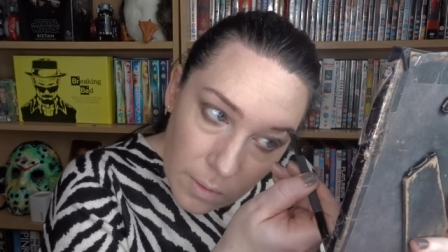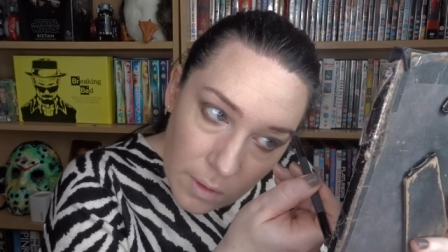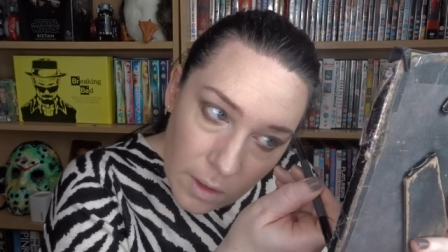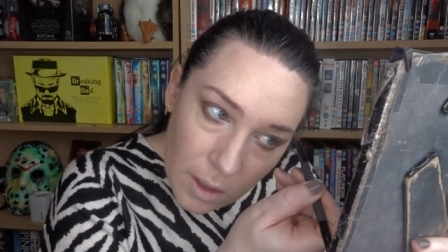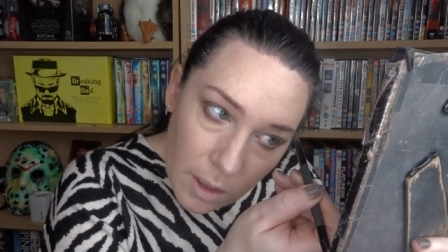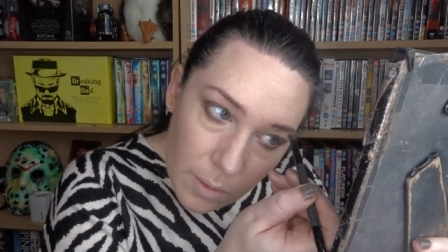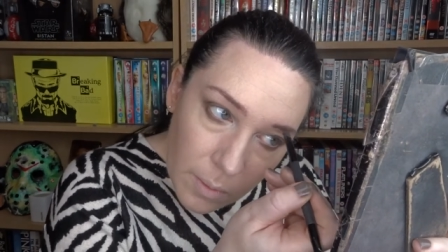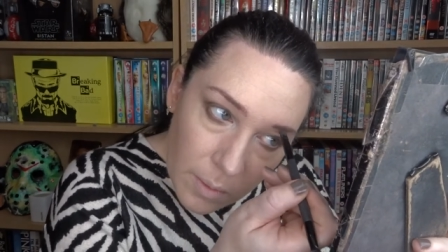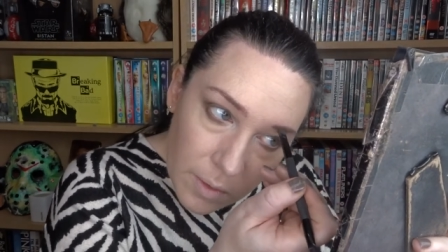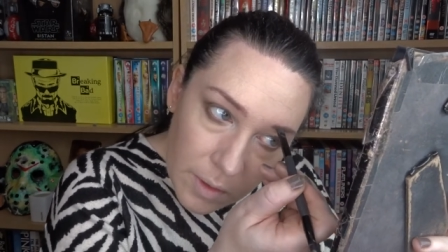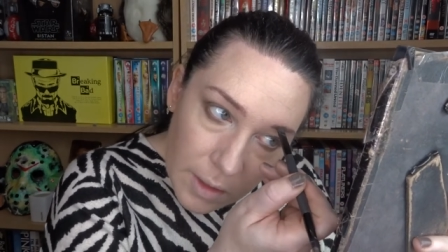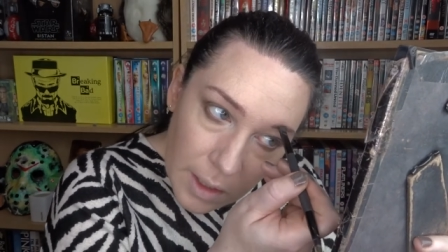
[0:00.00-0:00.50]

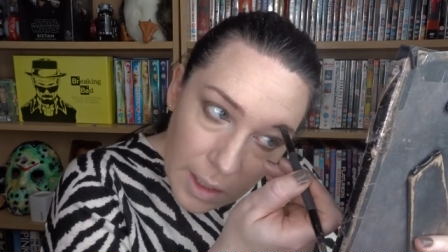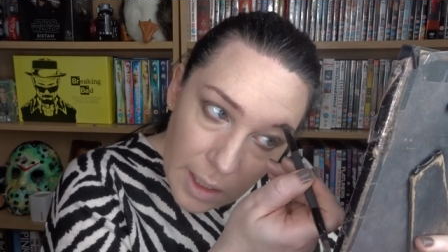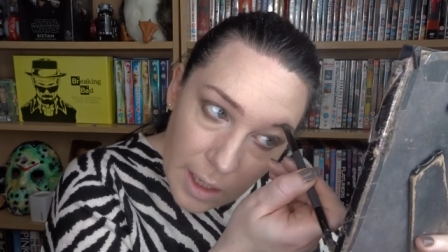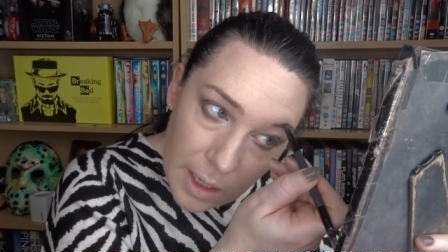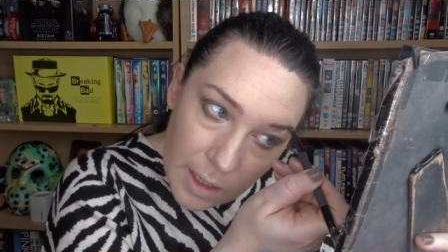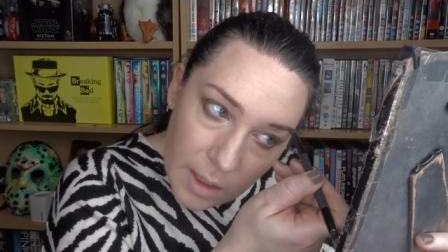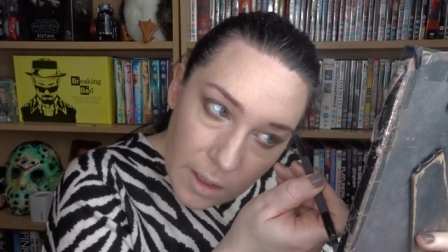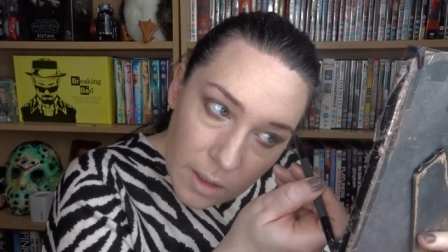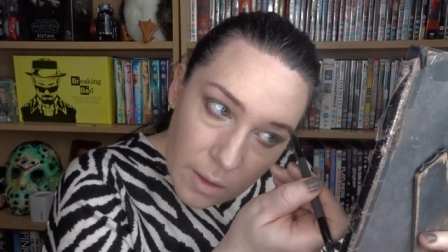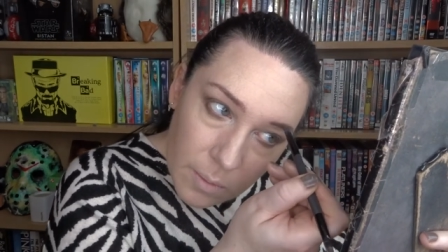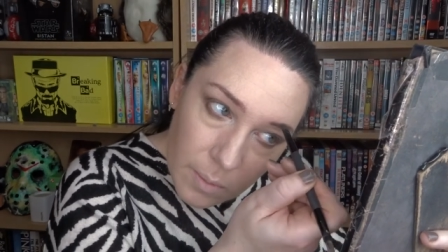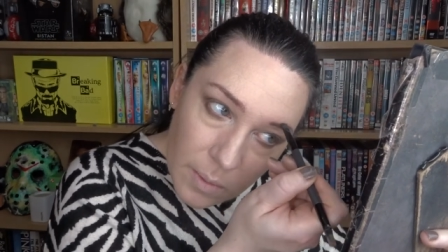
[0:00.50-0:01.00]
I would
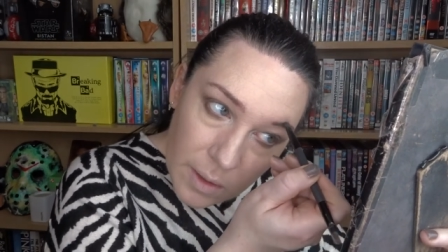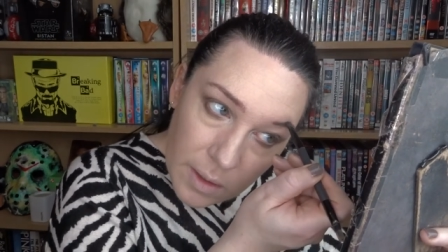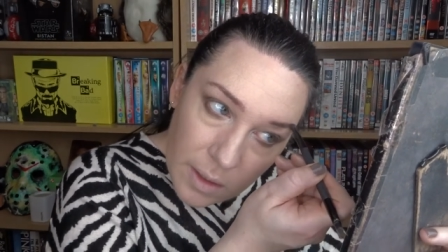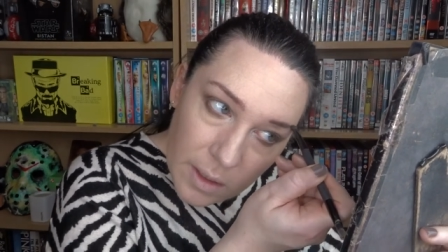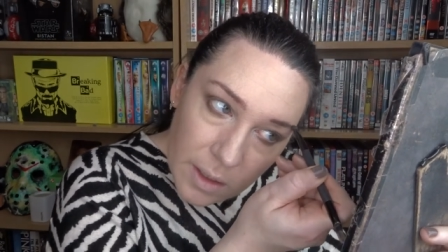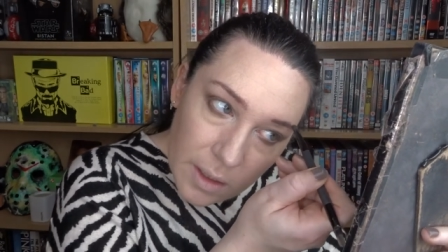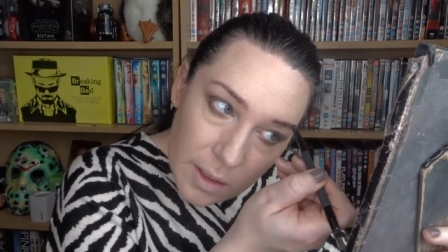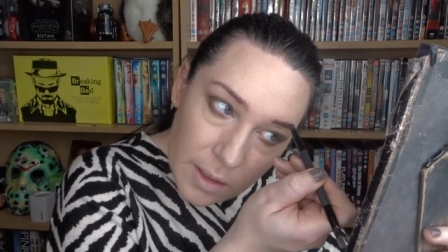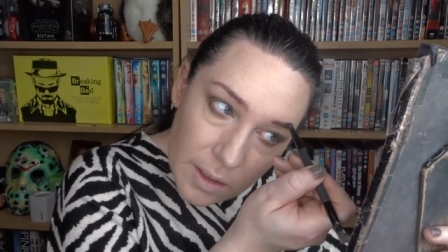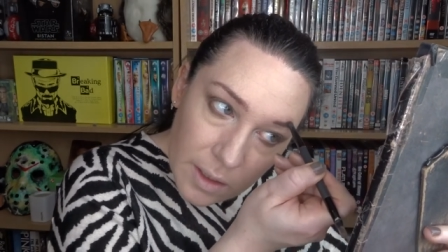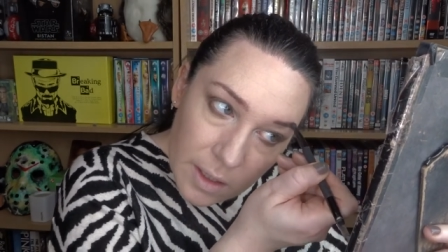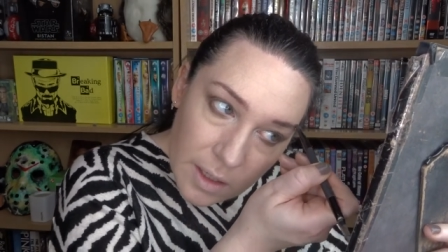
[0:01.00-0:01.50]
like my
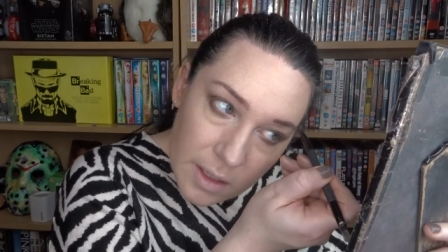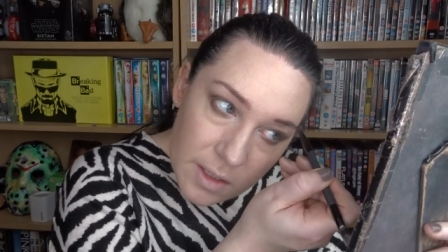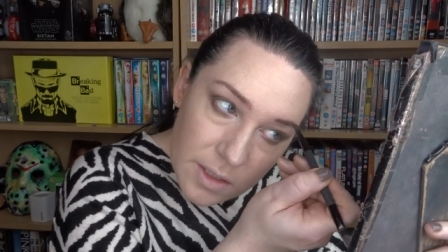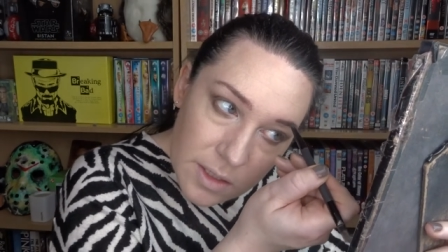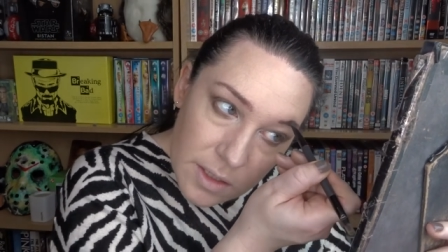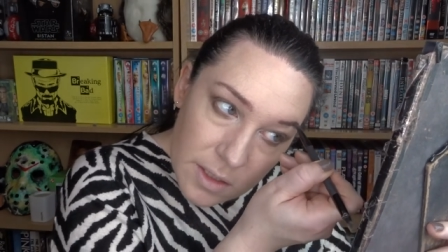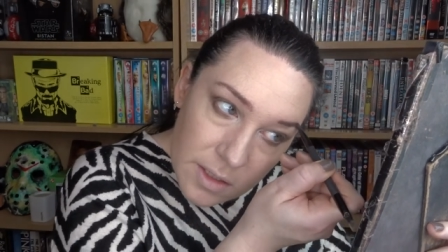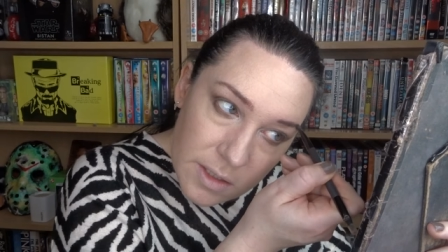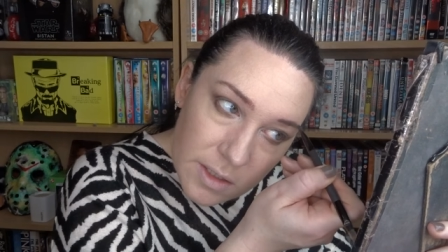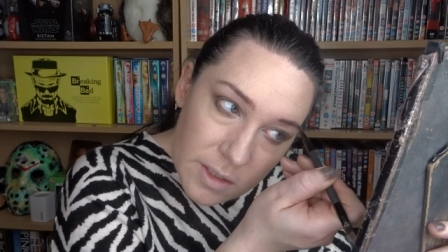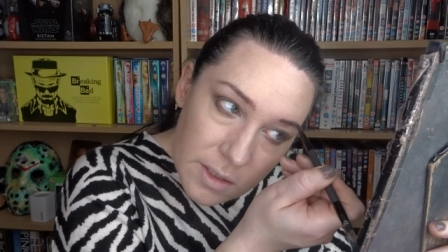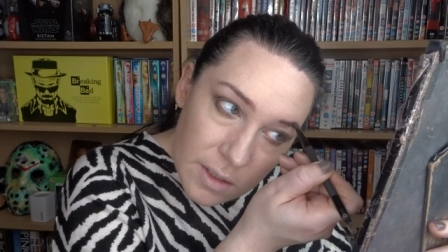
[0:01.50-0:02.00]

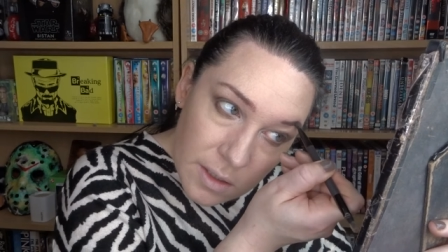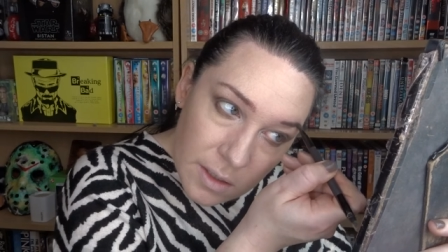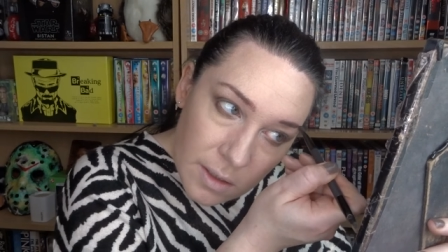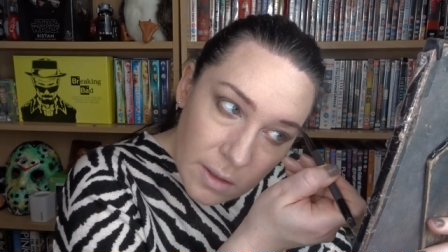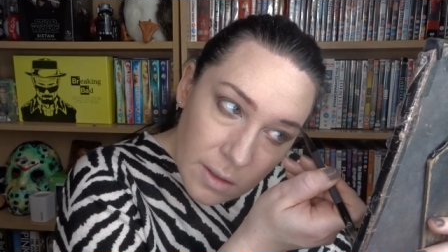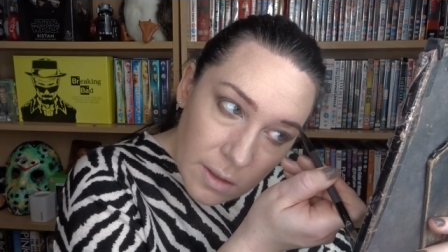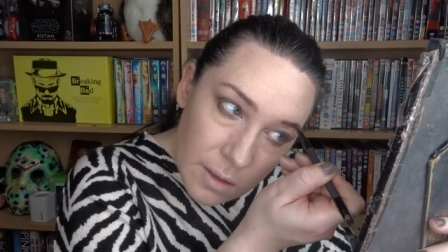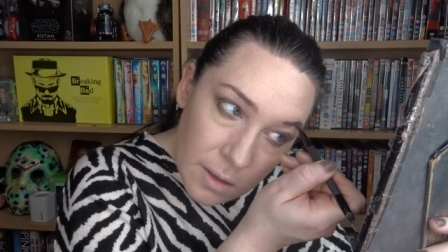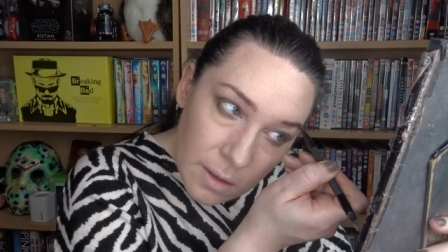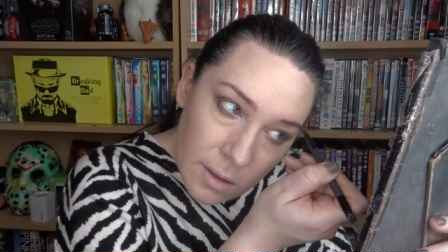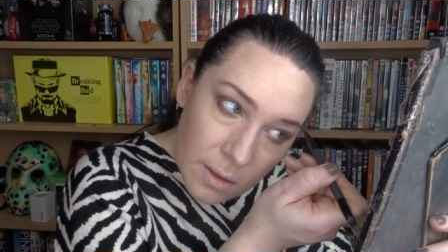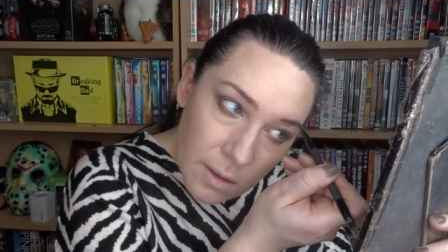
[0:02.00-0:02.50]
eyelashes
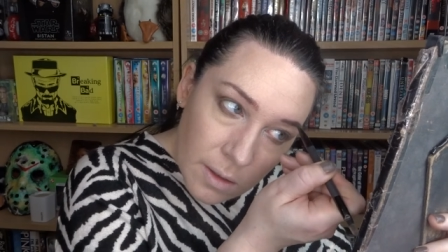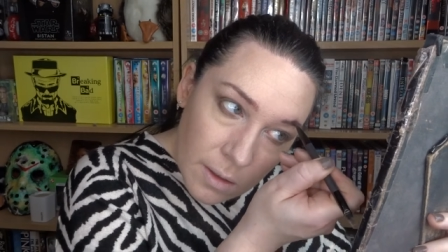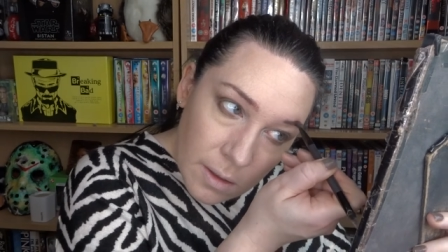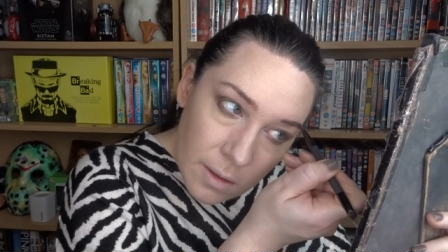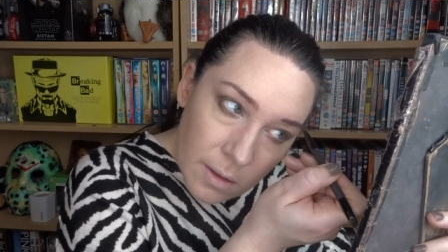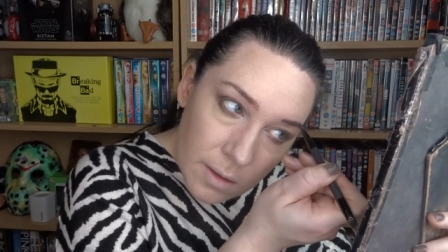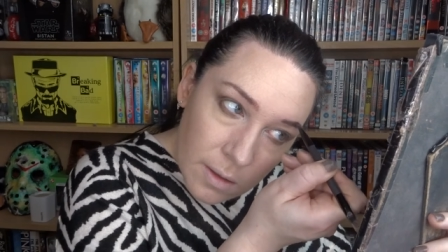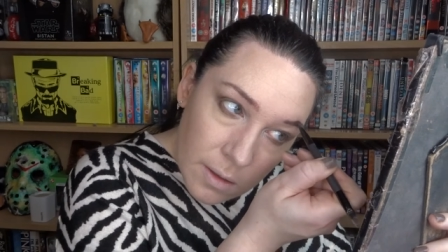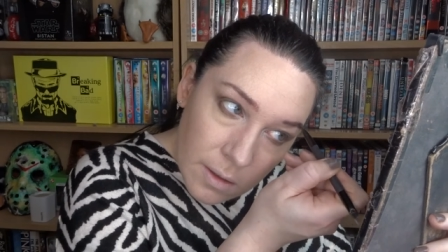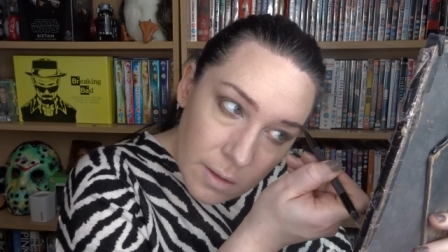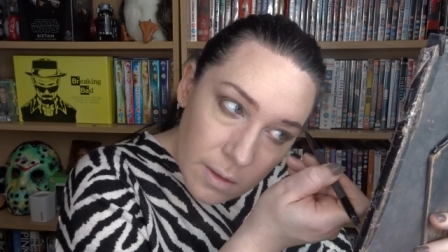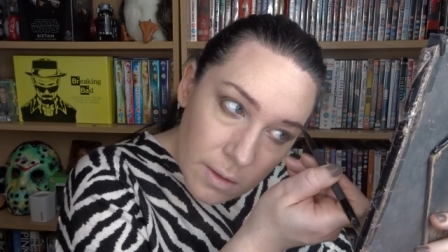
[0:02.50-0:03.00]

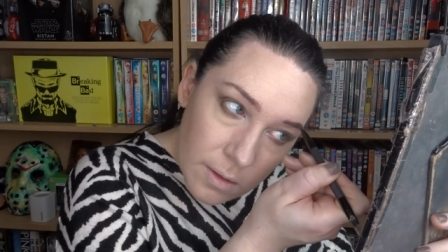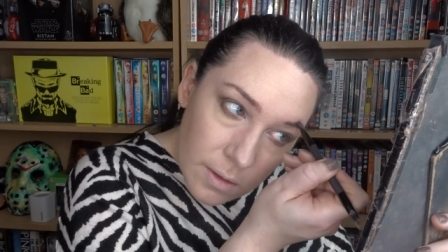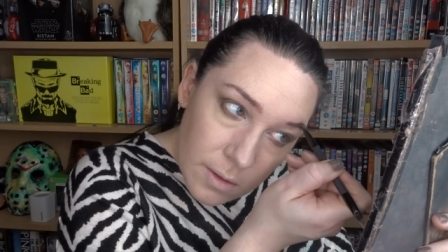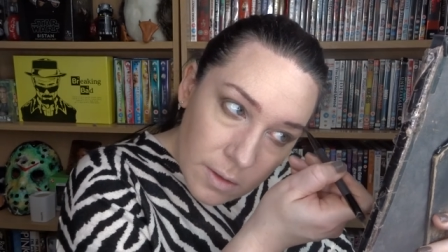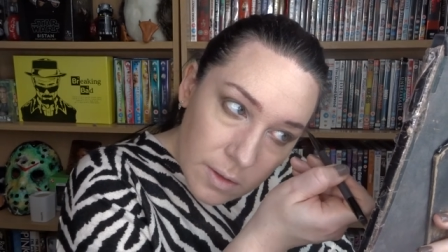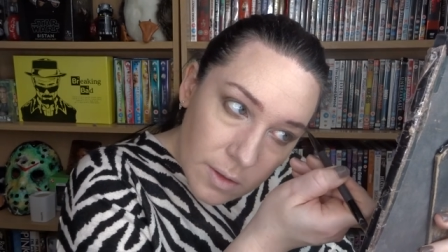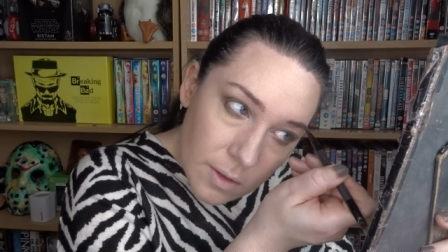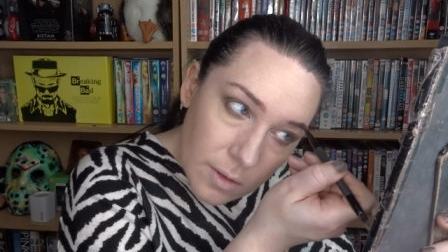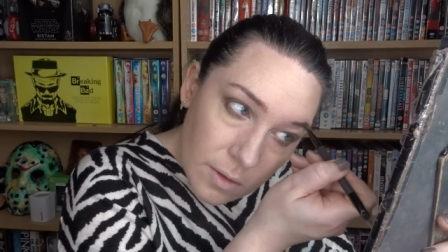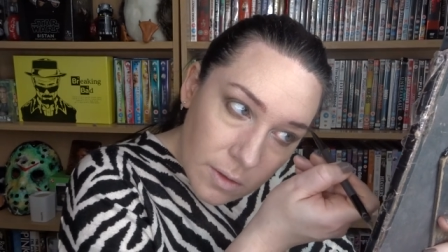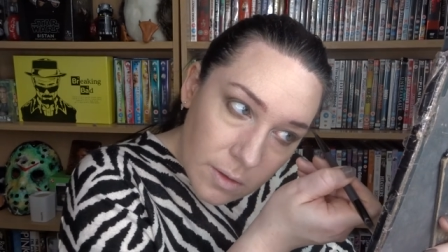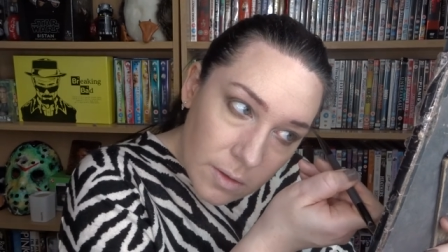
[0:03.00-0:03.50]

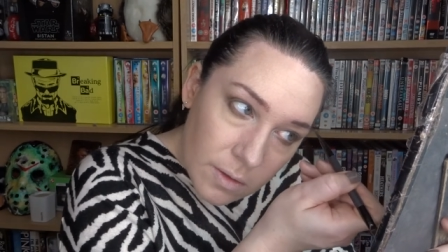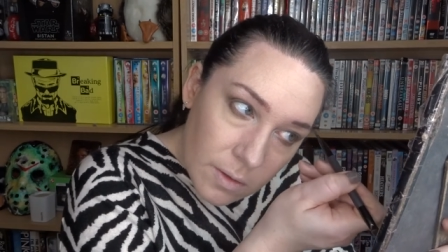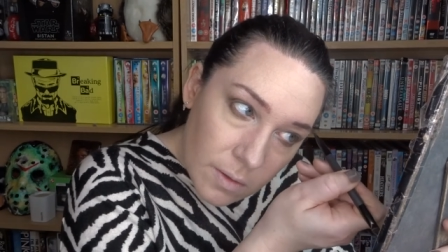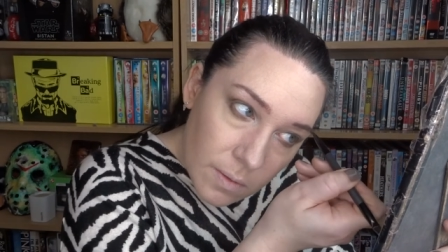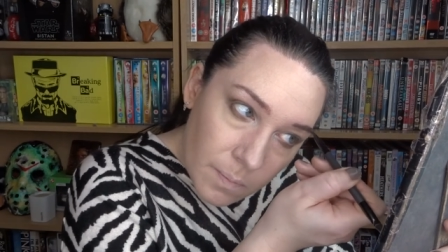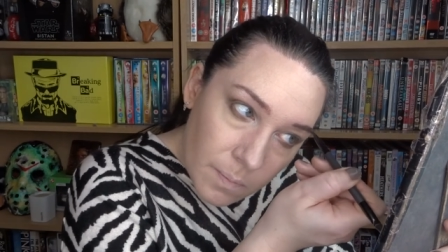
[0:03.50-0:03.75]
done.